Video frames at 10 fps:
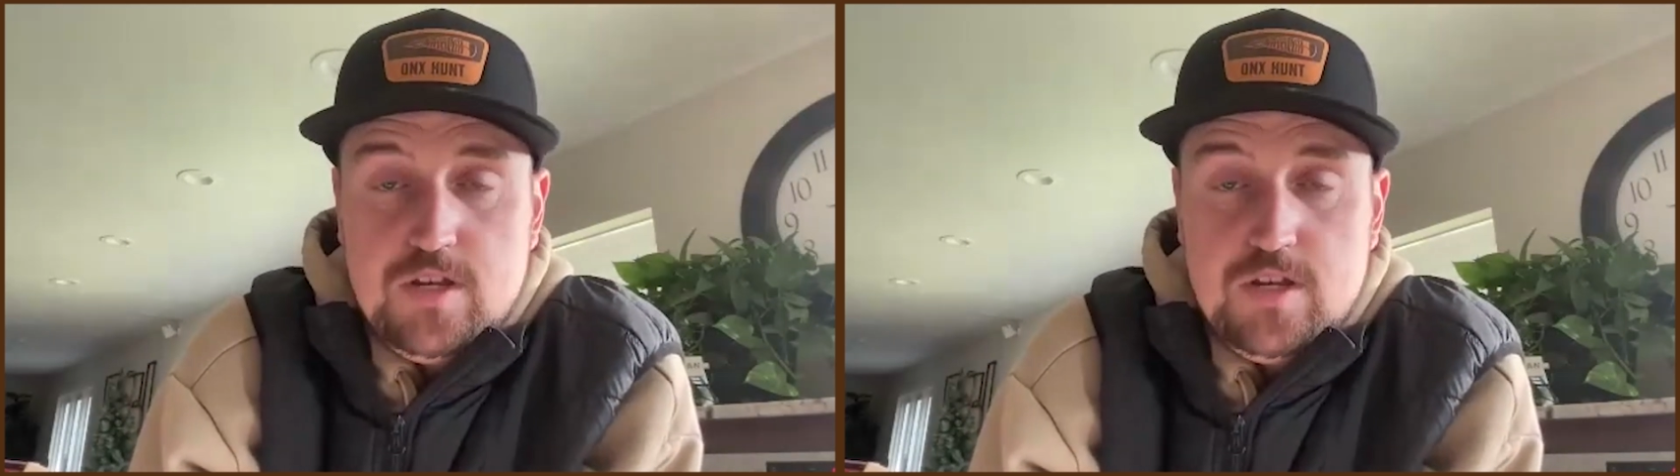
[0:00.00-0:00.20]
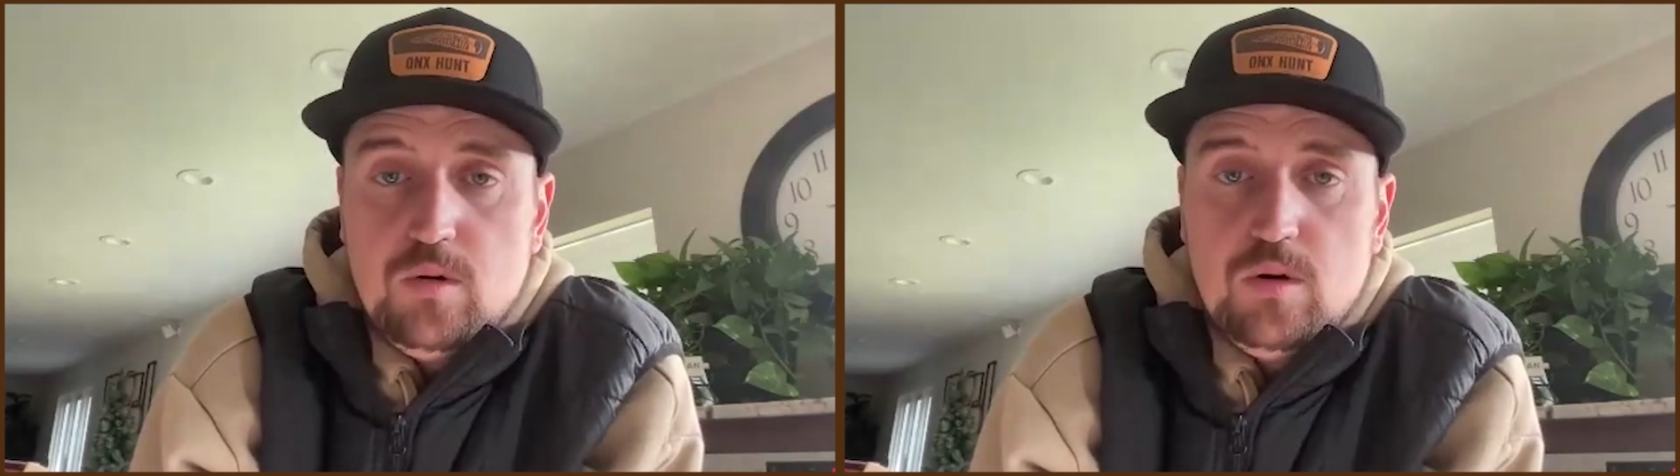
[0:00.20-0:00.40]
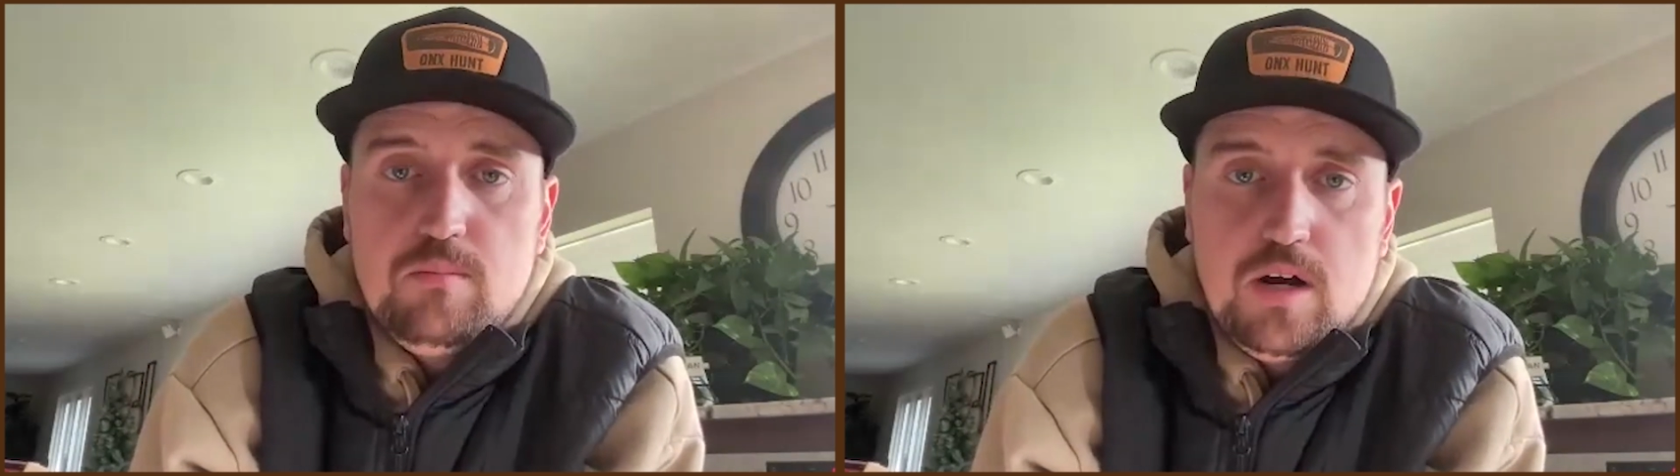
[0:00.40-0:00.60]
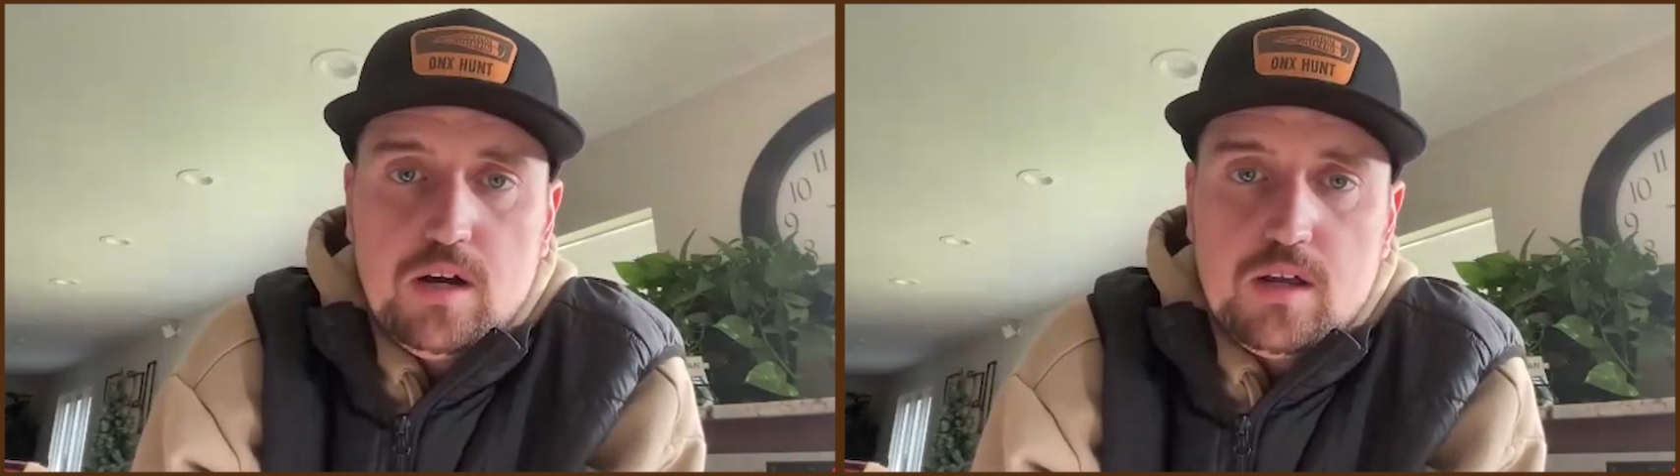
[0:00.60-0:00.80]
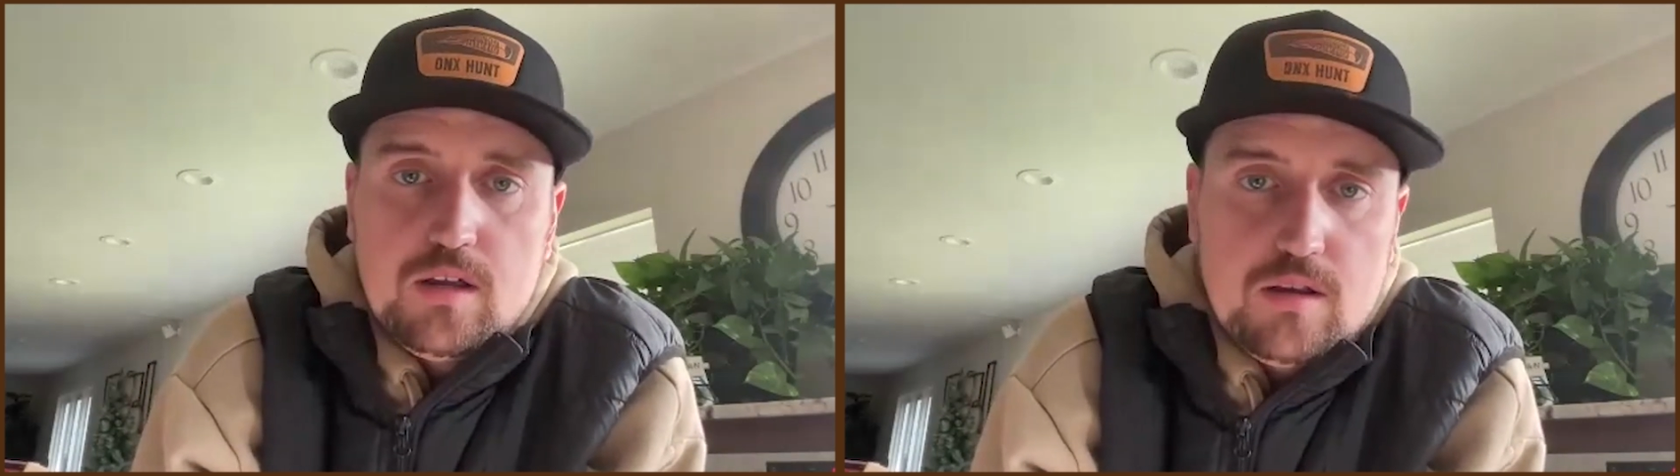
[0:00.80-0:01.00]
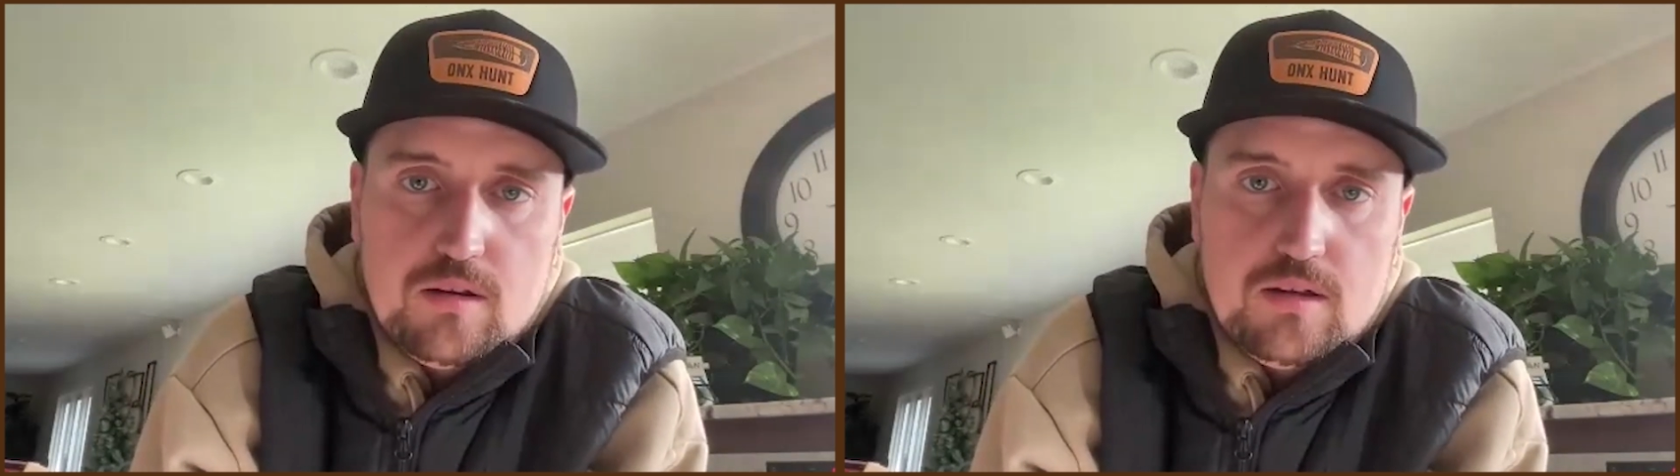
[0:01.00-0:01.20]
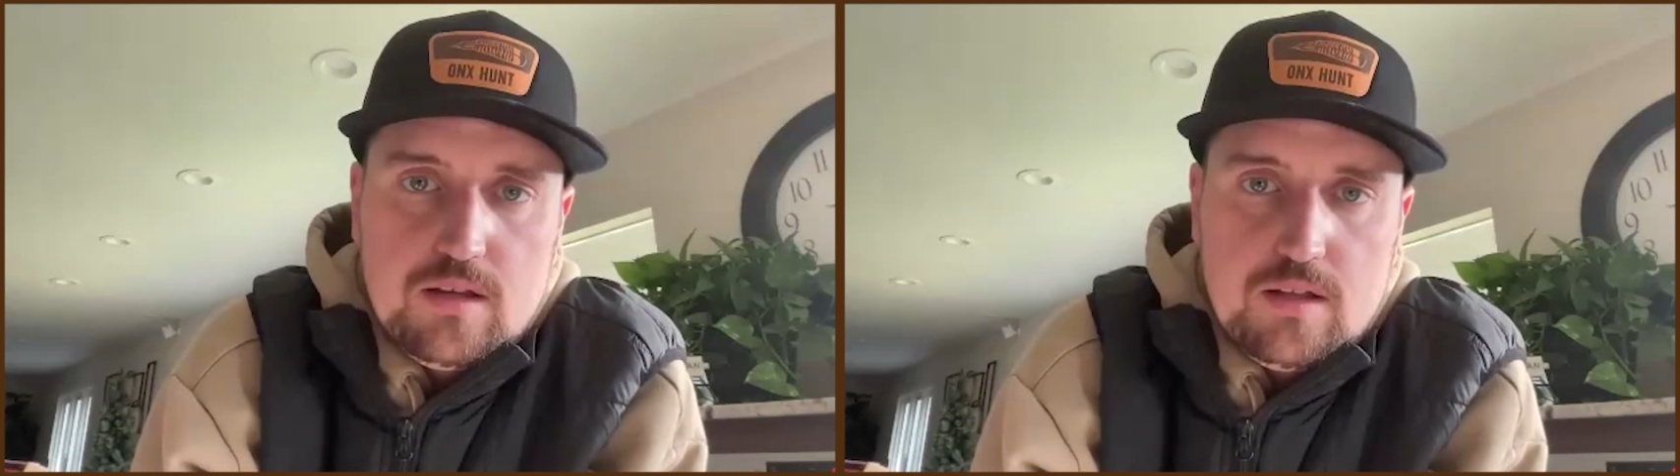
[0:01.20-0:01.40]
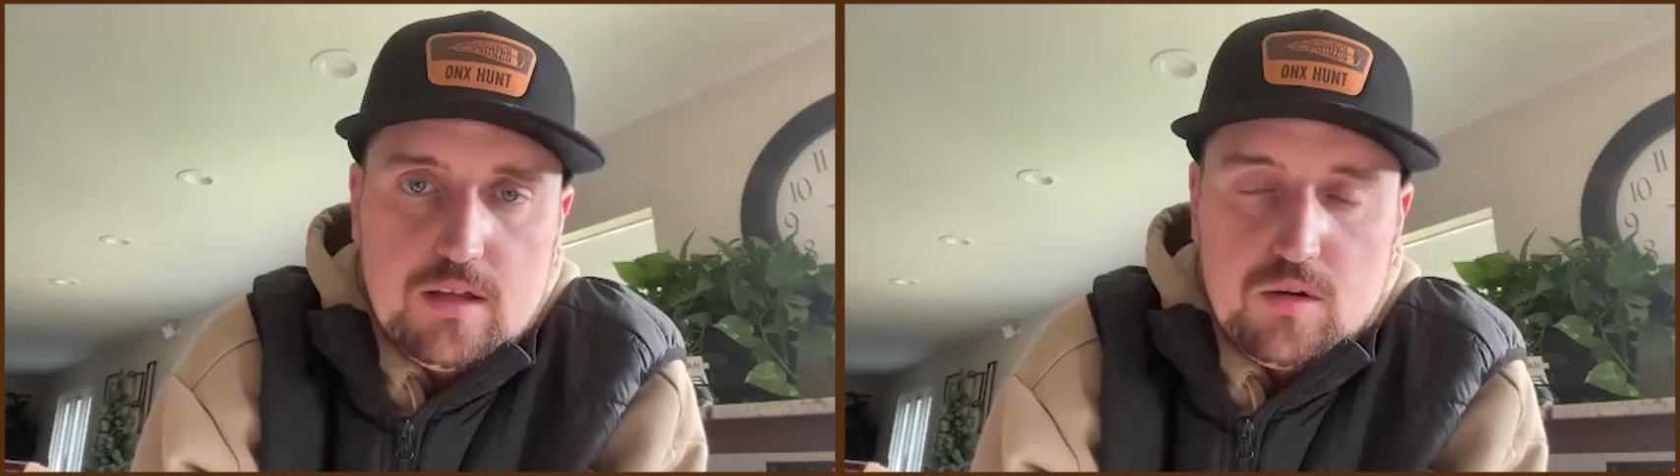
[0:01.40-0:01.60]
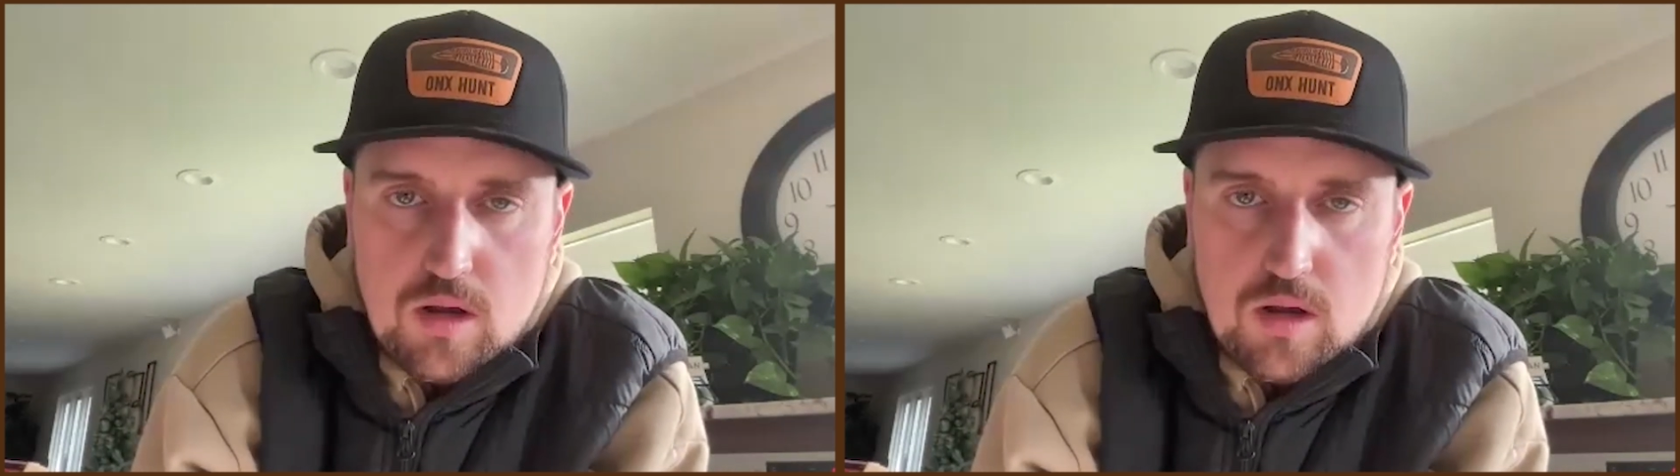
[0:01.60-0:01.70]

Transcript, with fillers: you know, a buck that you're